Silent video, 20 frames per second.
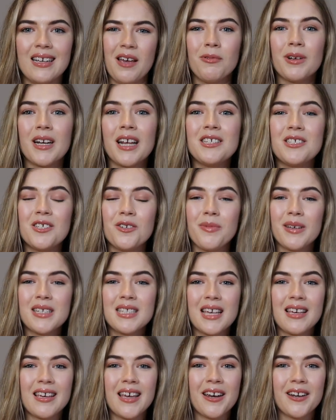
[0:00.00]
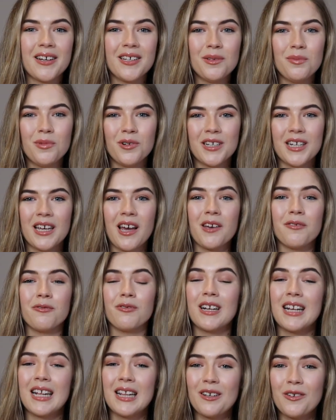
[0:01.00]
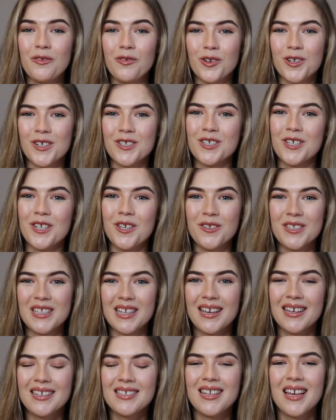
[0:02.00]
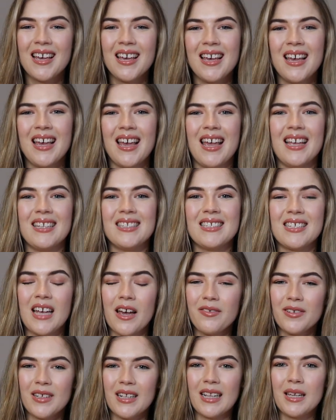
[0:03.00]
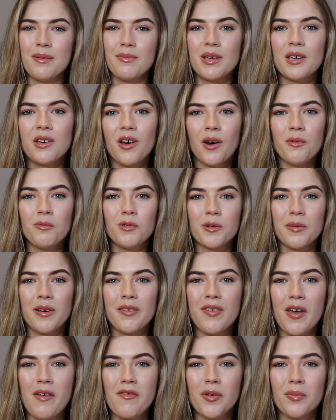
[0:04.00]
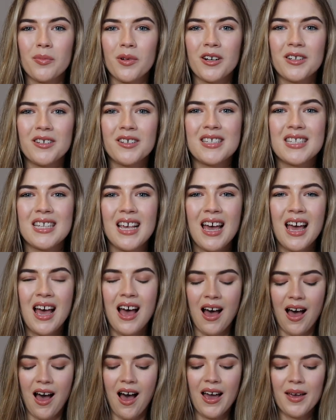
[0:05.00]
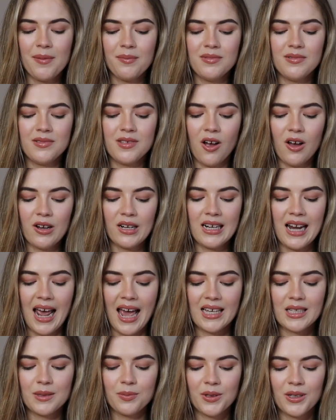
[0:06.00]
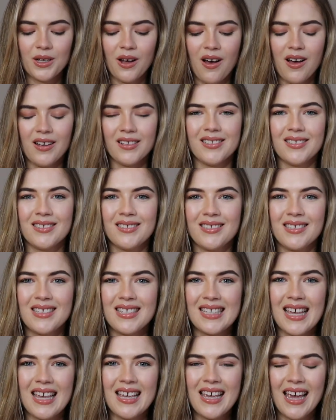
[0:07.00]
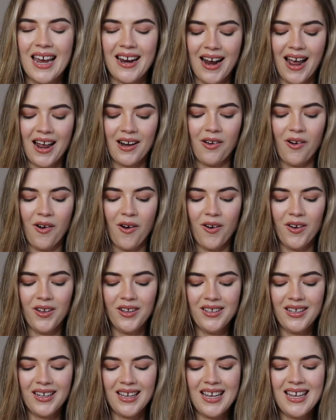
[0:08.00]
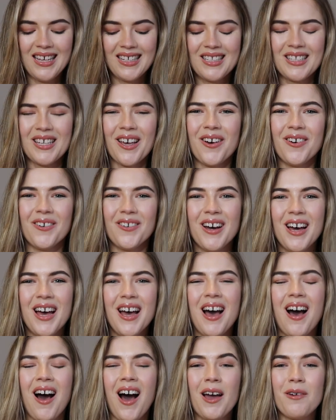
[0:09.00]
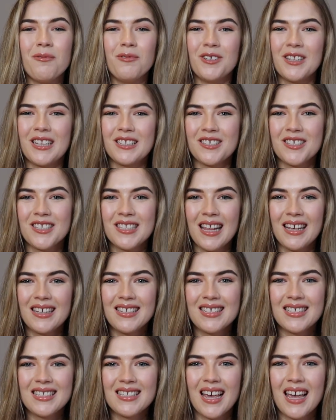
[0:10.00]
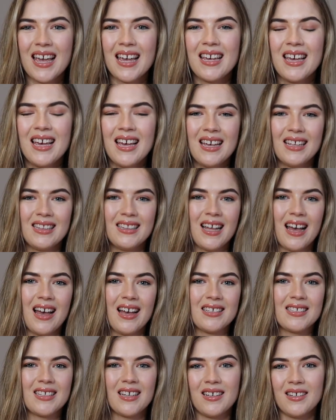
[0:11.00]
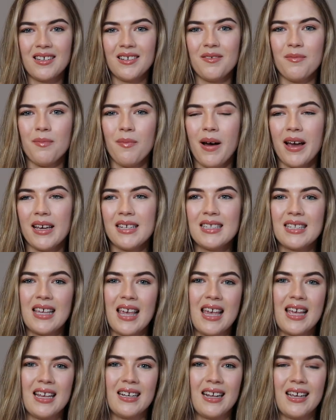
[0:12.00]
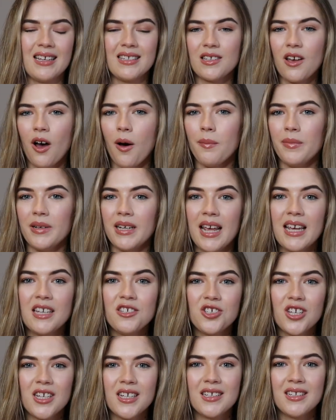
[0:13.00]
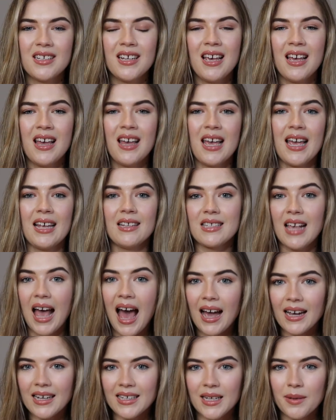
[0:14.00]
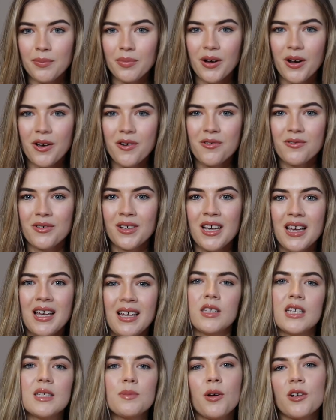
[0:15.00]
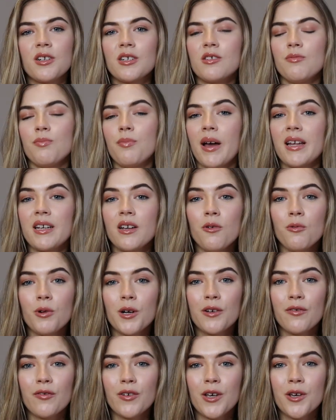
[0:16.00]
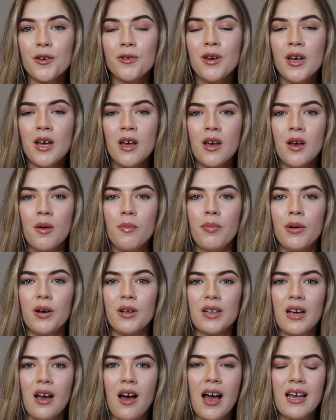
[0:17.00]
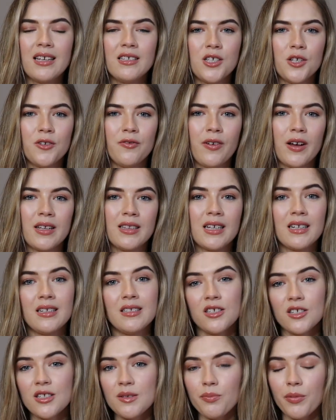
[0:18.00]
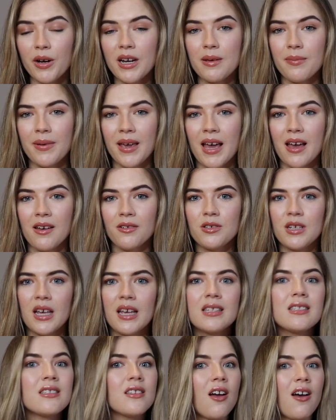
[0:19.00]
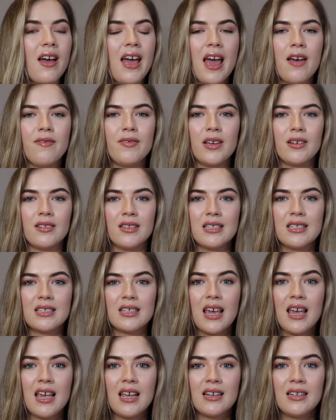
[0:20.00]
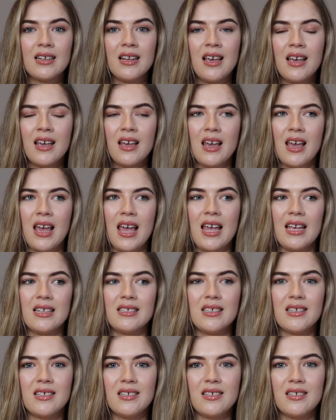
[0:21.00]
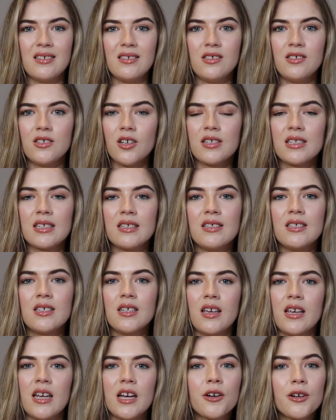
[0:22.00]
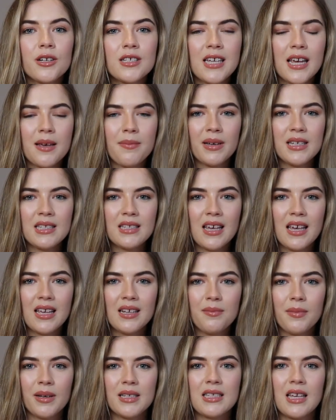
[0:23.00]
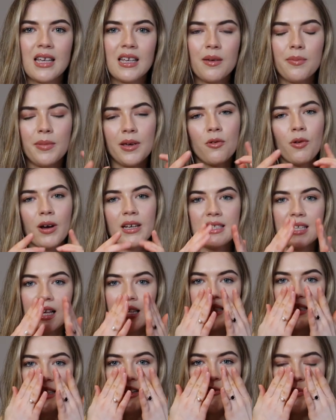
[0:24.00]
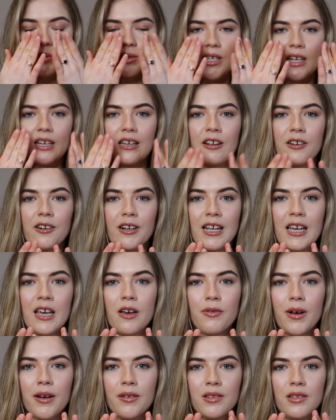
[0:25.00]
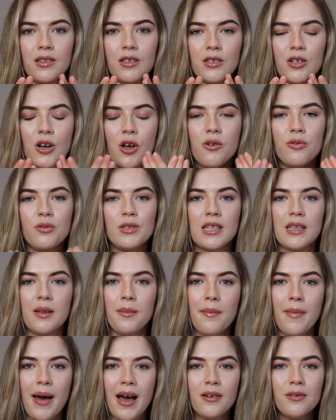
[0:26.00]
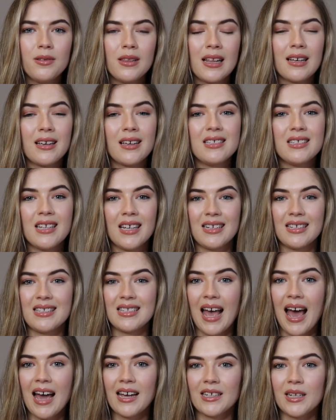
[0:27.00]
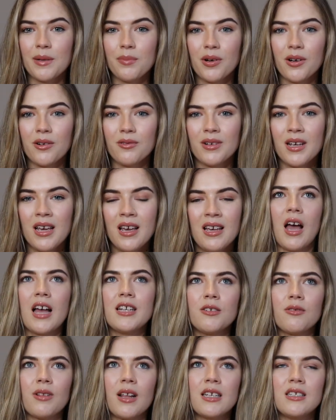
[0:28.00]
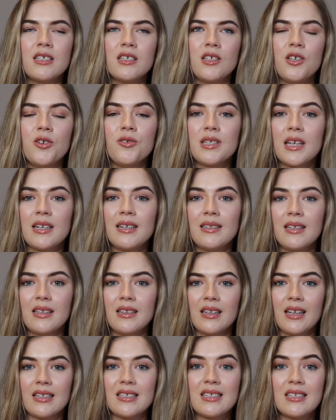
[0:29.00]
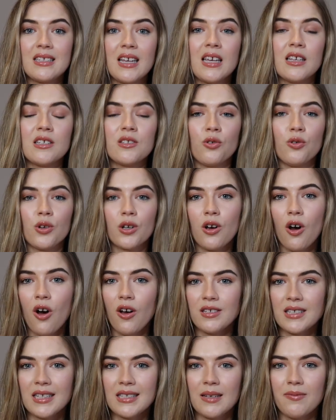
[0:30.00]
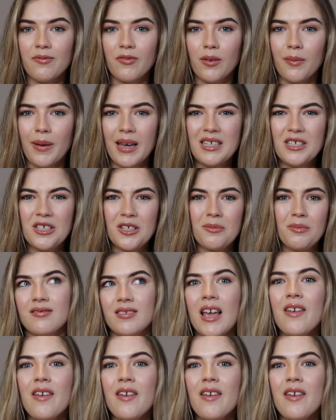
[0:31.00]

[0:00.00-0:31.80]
When I do my skincare in the morning, I really look forward to using it. It's definitely become one of my favorite products. I'm not an expert on skincare at all, so I would just like to say that my skin is combination, it's acne prone. This product might not work for you, but I do find that it doesn't break me out. It's not heavy on the skin. It doesn't irritate my skin. My skin can be quite sensitive, particularly around the nose and the mouth. Like I said, it's acne prone. I don't like to use anything that stings or causes inflammation.